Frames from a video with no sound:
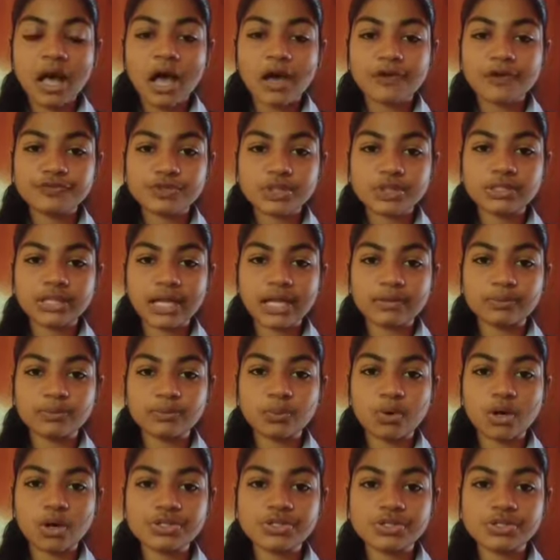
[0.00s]
After that,
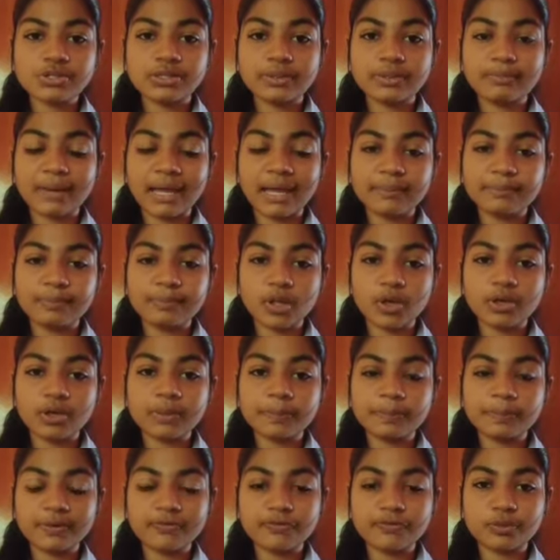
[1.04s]
watch the
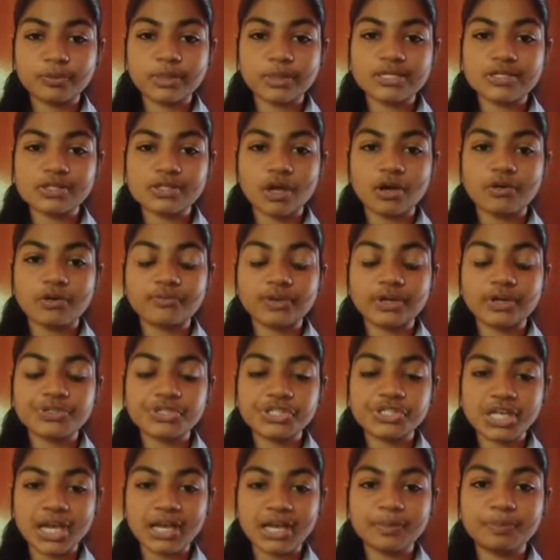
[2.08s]
mind-blowing performance of our
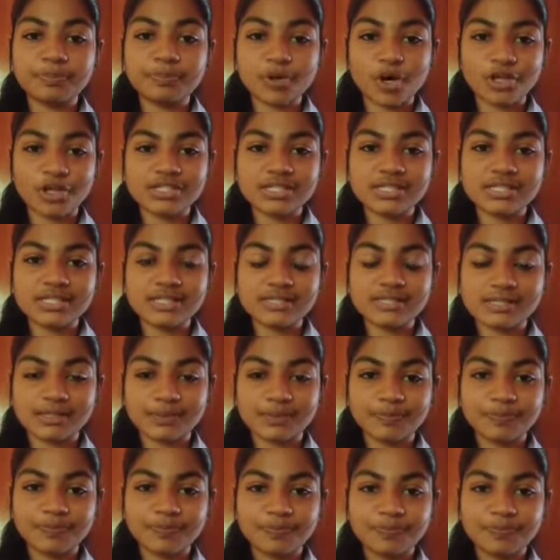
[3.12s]
child prodigies.